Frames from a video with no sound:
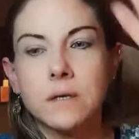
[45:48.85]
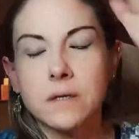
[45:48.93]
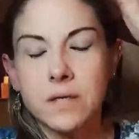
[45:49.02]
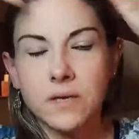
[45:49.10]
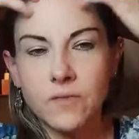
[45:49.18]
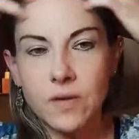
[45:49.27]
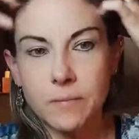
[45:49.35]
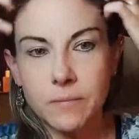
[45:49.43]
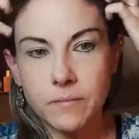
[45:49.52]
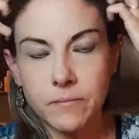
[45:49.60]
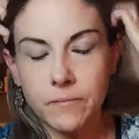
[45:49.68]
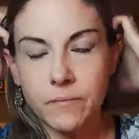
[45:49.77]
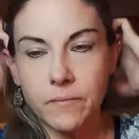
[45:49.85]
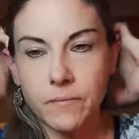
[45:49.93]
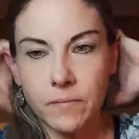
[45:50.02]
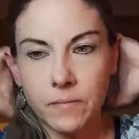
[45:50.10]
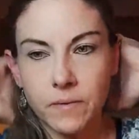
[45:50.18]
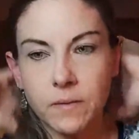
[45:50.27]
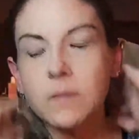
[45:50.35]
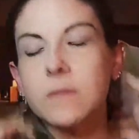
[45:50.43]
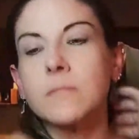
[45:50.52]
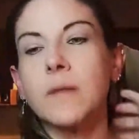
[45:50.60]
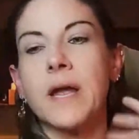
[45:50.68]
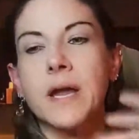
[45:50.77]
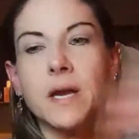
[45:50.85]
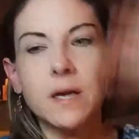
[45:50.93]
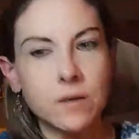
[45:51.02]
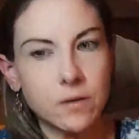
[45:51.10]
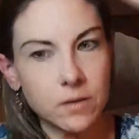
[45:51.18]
giving my hair